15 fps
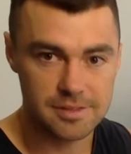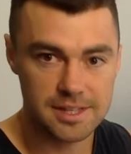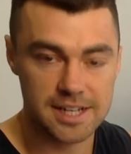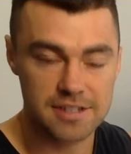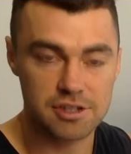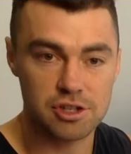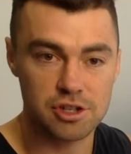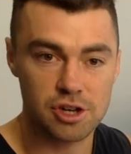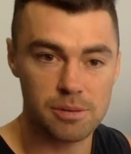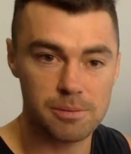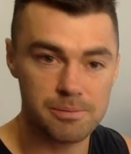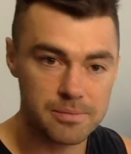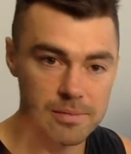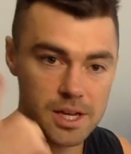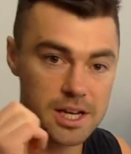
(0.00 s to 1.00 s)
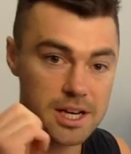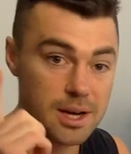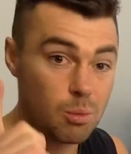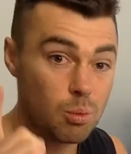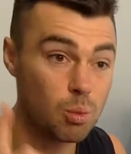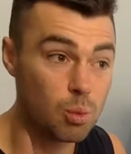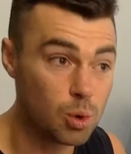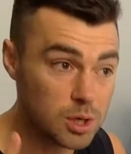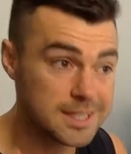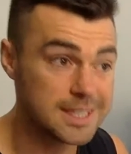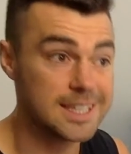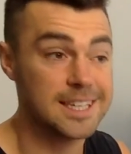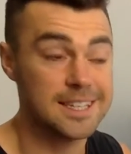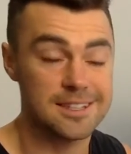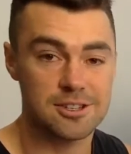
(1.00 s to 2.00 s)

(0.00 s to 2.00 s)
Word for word: That's your job. And I want to hear